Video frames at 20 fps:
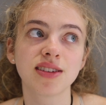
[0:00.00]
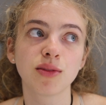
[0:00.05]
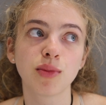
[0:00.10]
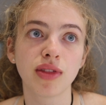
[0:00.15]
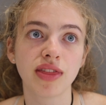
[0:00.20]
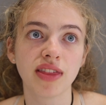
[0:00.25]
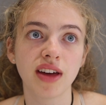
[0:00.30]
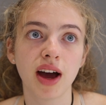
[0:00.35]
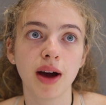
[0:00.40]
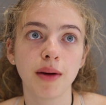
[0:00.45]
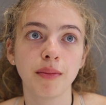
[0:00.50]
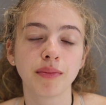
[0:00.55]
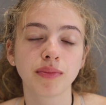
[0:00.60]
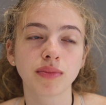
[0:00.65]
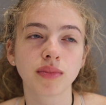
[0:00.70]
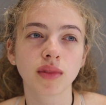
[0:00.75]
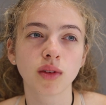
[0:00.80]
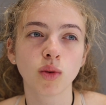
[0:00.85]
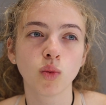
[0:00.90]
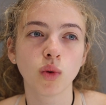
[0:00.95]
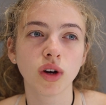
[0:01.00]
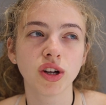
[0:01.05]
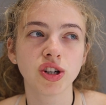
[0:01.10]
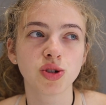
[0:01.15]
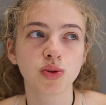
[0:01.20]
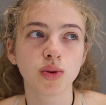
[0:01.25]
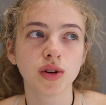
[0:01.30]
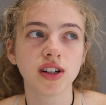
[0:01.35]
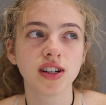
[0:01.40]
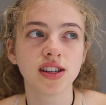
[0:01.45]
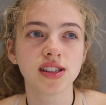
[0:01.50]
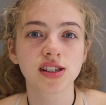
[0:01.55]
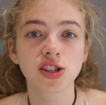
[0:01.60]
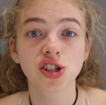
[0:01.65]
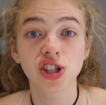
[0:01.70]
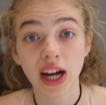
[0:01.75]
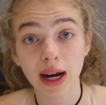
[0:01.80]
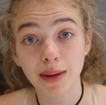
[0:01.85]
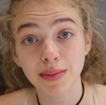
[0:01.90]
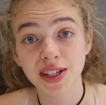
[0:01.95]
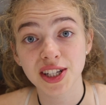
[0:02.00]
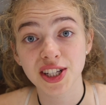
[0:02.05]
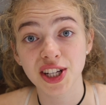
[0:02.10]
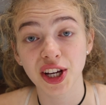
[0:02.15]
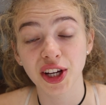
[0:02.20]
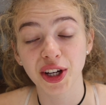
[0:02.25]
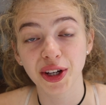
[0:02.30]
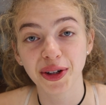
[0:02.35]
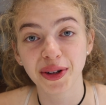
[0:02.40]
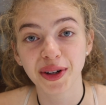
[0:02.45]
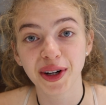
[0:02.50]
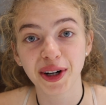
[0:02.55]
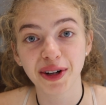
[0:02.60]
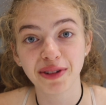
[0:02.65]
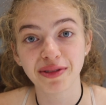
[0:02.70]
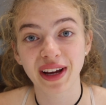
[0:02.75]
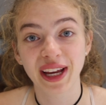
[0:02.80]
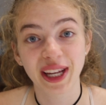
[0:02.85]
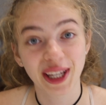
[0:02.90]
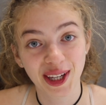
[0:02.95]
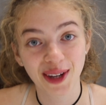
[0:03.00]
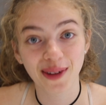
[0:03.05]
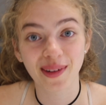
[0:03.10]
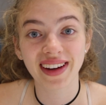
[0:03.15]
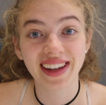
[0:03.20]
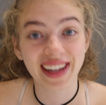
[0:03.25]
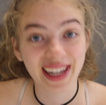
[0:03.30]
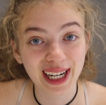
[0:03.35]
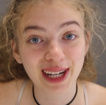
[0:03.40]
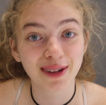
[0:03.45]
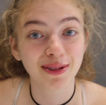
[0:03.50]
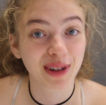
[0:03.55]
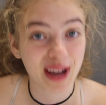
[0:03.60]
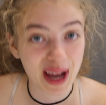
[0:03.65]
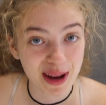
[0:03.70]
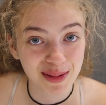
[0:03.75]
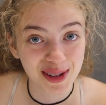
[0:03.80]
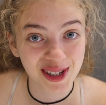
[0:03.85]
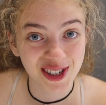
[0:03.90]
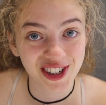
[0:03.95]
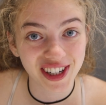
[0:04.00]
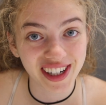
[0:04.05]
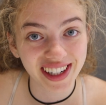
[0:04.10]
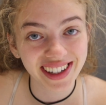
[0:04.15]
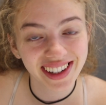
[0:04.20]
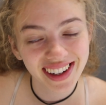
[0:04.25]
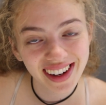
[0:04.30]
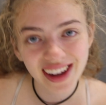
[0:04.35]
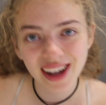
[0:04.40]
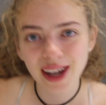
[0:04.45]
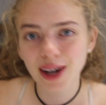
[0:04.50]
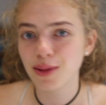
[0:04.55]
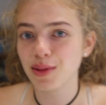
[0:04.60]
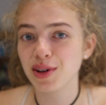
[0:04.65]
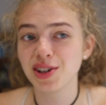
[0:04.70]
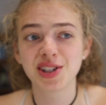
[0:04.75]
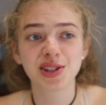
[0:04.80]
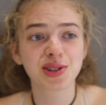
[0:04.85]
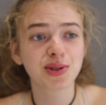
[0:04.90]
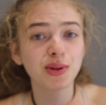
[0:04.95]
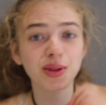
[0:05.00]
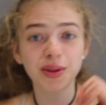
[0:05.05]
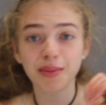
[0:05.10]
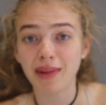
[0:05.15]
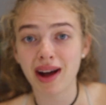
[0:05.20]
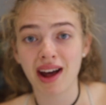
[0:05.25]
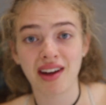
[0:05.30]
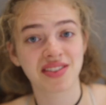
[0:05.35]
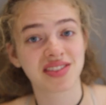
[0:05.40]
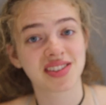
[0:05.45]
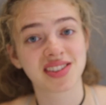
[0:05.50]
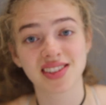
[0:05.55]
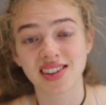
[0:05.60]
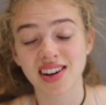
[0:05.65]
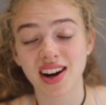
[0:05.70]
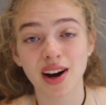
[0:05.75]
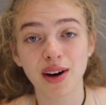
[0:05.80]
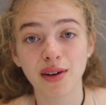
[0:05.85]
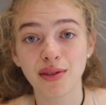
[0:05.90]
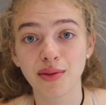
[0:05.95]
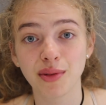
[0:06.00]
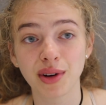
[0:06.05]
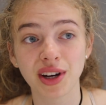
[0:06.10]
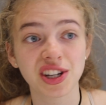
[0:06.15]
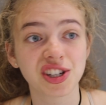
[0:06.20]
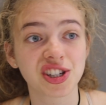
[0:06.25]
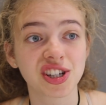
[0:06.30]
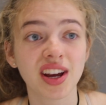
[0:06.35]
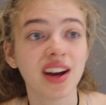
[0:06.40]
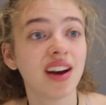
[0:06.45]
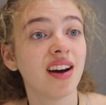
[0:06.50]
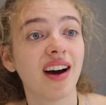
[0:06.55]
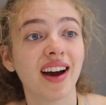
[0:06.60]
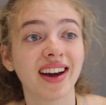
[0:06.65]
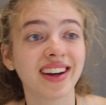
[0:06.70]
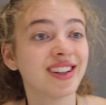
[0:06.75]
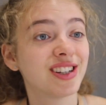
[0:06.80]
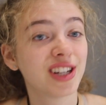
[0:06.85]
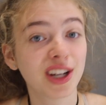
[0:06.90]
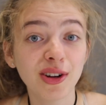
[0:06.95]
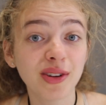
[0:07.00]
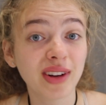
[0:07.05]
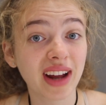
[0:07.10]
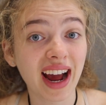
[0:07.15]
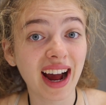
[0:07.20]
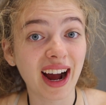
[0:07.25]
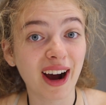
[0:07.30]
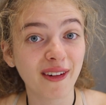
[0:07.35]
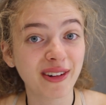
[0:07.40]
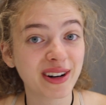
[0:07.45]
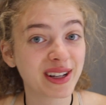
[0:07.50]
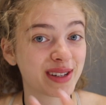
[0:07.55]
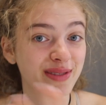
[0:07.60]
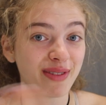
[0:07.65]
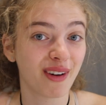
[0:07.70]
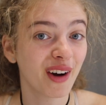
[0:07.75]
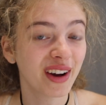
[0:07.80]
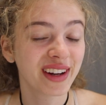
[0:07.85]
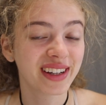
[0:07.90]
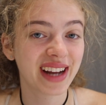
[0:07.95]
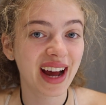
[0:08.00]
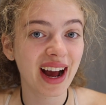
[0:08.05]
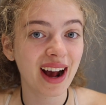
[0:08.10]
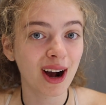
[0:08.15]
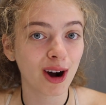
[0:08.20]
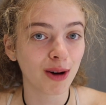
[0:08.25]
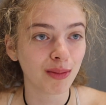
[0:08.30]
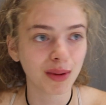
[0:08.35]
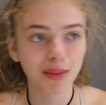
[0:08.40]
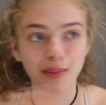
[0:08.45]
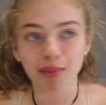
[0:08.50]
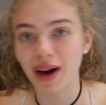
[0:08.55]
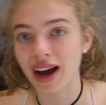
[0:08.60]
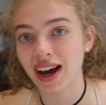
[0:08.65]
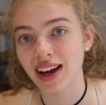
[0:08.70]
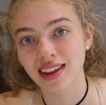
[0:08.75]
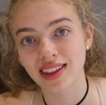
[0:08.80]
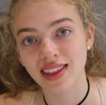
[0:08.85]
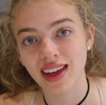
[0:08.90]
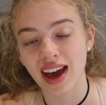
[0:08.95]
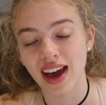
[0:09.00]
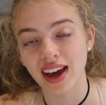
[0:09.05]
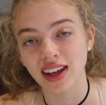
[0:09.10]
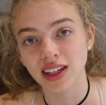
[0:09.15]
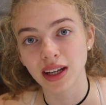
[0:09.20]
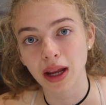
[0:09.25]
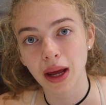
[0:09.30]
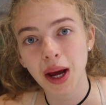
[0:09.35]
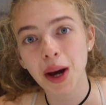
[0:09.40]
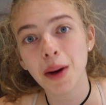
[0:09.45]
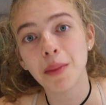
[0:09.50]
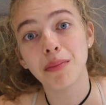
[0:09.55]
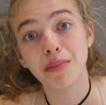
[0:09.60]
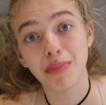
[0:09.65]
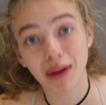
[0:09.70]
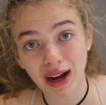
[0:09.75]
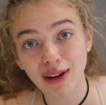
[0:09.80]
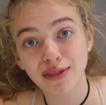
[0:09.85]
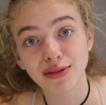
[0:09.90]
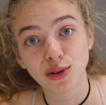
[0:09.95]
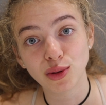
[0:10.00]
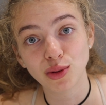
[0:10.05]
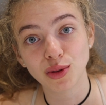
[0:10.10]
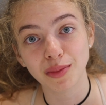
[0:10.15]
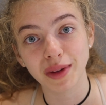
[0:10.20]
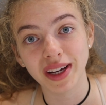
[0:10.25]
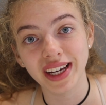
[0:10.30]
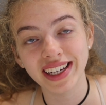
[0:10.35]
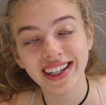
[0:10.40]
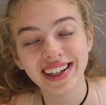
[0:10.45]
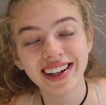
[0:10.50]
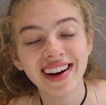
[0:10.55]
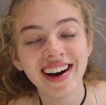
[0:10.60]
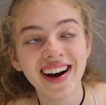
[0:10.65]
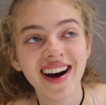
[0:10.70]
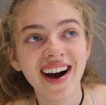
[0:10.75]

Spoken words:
with them, which was chapter 2 of AQA A-level chemistry, which is all the math stuff, which I can do now and it's fine now, but back then baffled me.